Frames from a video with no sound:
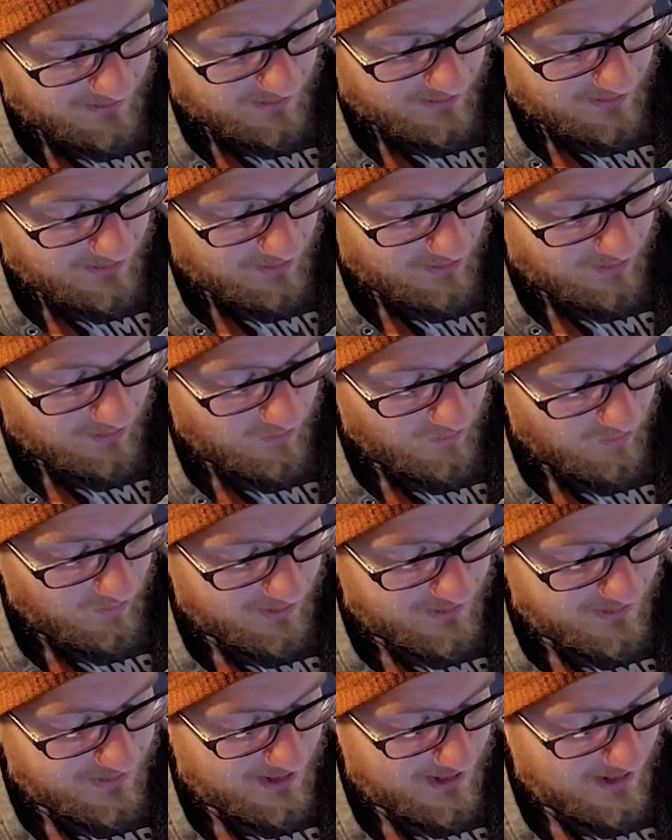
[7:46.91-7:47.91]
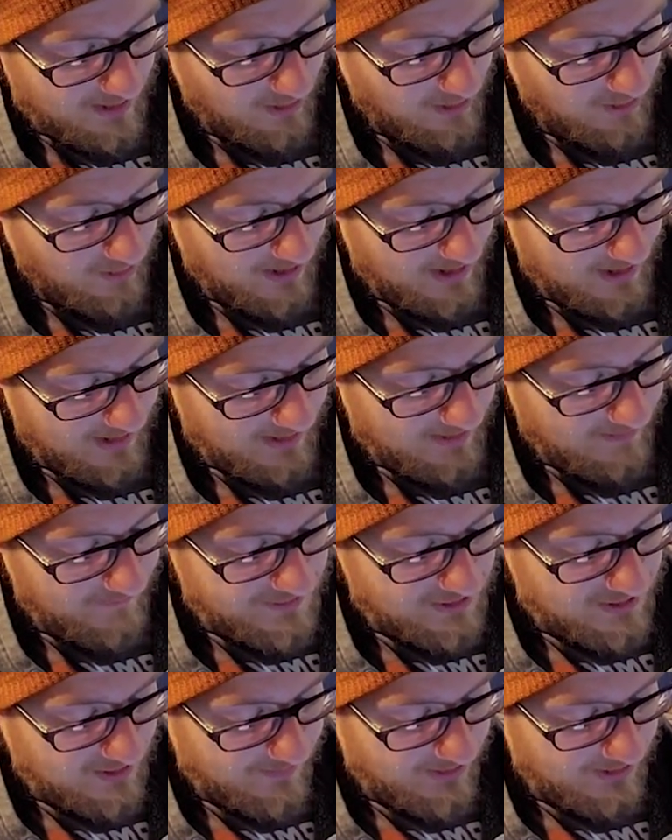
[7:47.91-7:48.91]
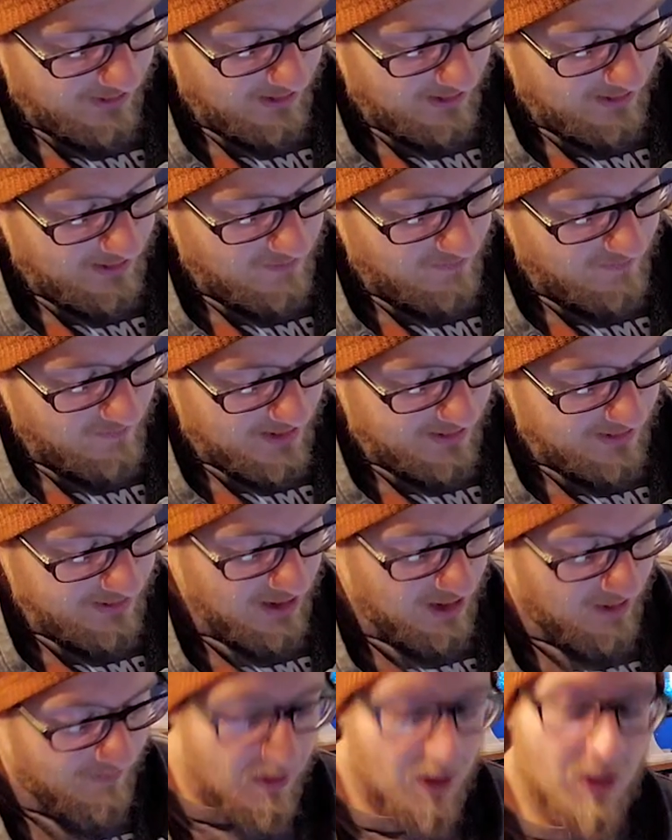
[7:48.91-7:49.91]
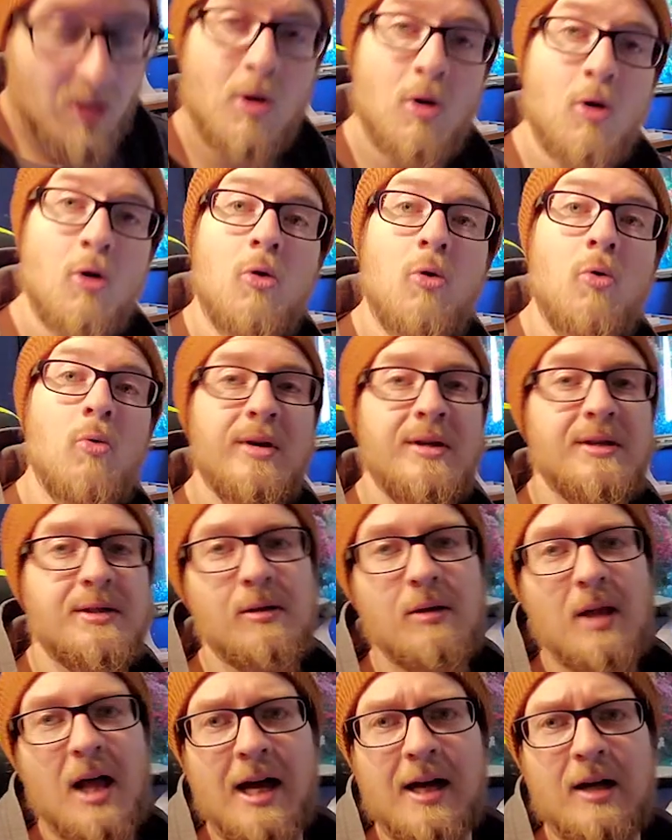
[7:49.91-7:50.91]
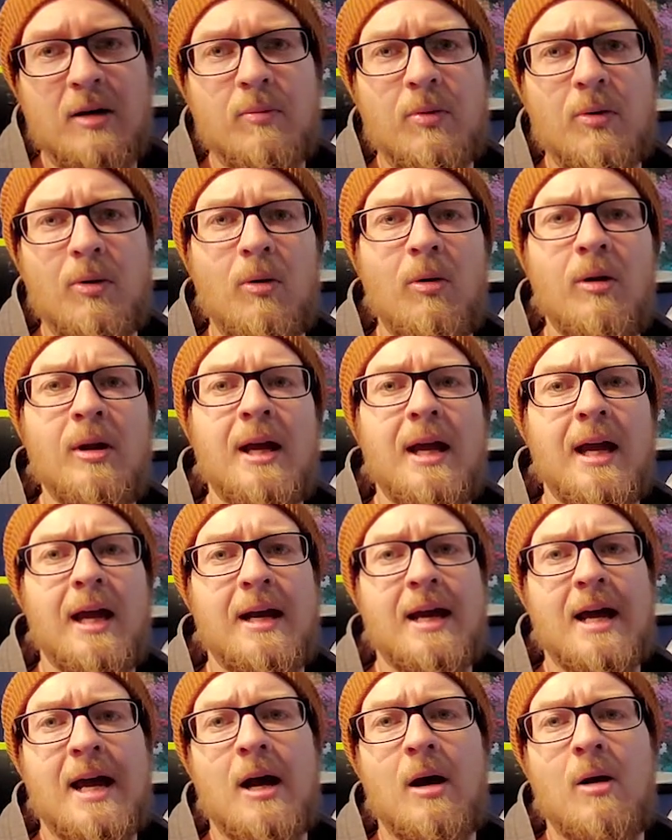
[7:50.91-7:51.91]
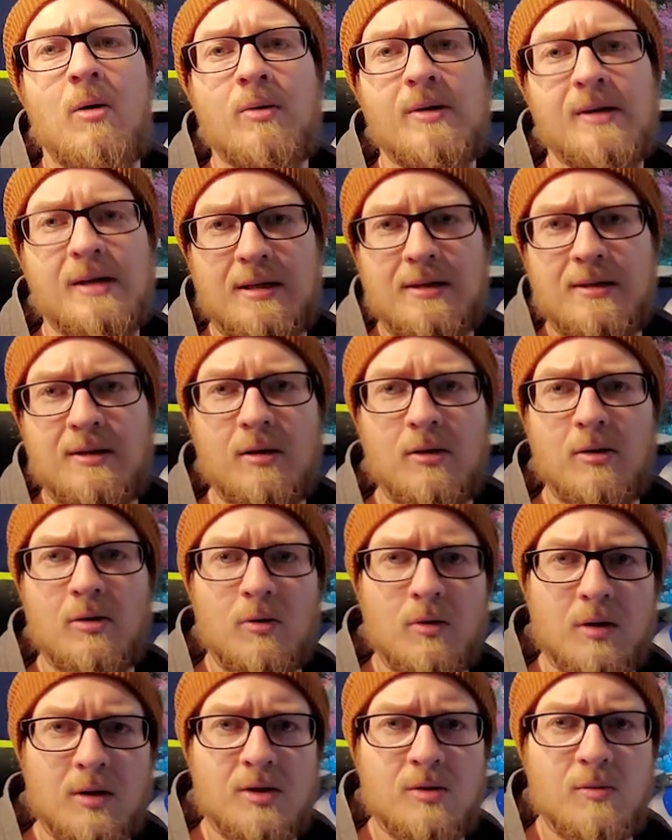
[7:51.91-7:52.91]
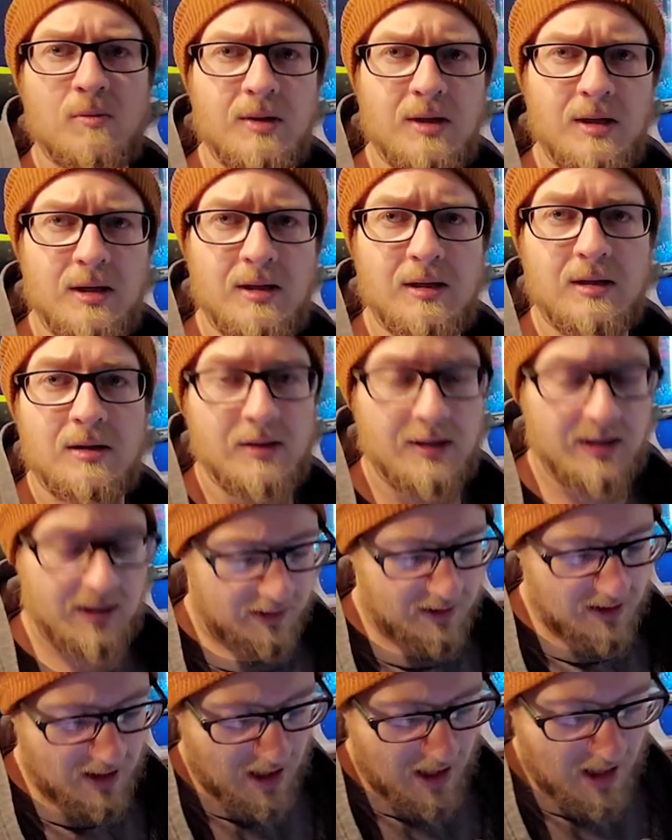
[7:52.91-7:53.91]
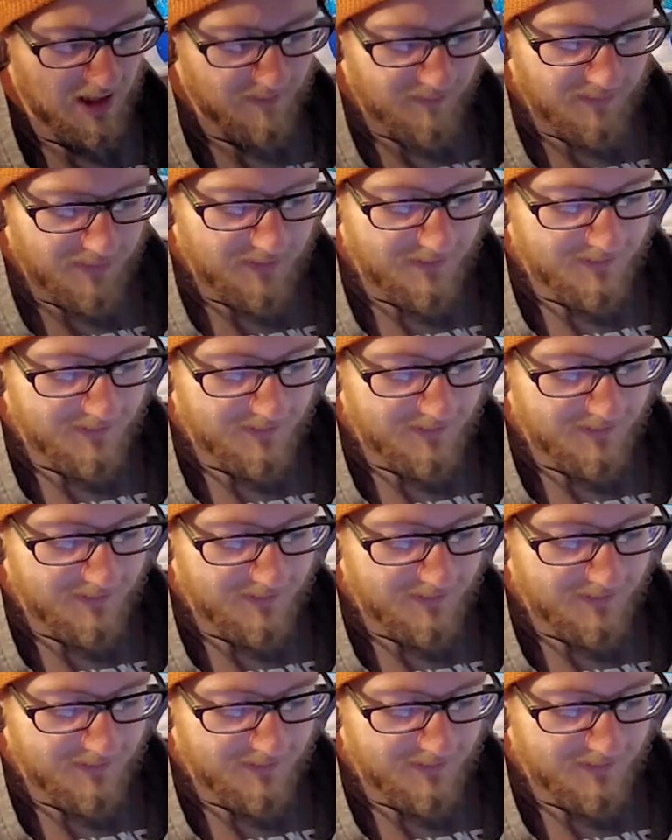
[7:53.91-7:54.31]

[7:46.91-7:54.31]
These are the ones that, all right, if something is messed up, who is liable and how is it going to be cleaned up?